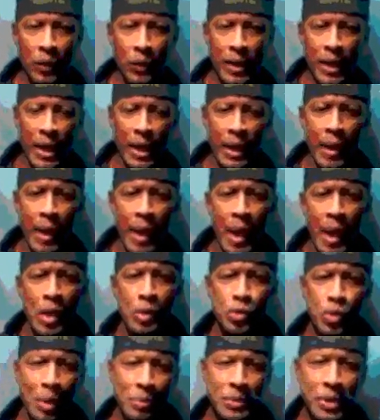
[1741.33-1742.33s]
Okay?
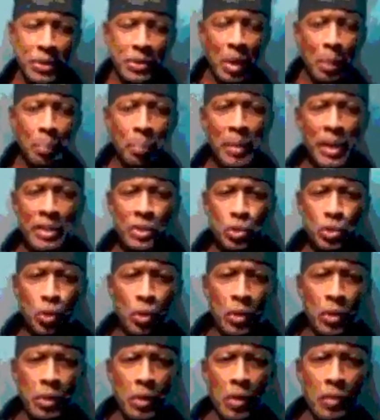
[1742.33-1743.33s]
So I'm just going to play
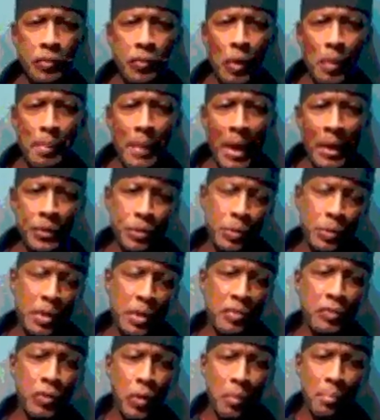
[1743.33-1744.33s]
solo for about 3
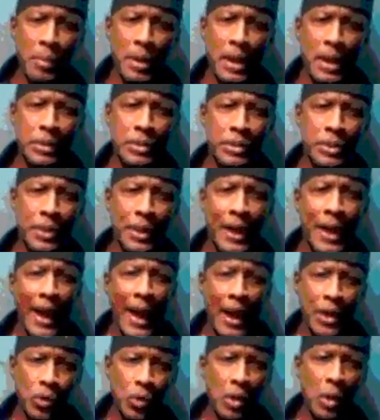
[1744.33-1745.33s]
or 4 minutes,
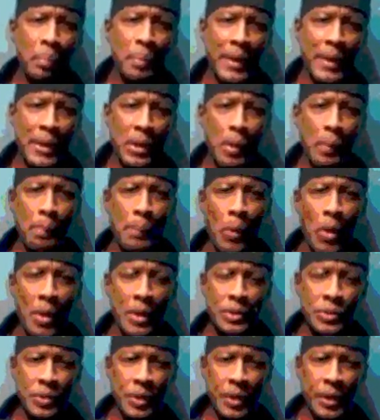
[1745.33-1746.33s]
and you're going to play your
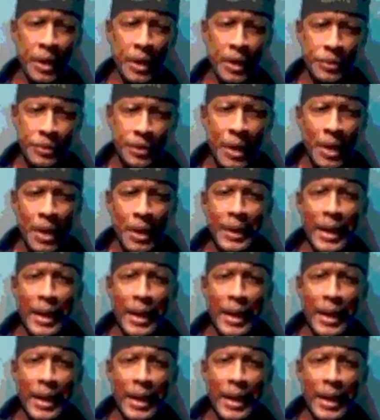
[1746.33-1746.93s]
parts to this.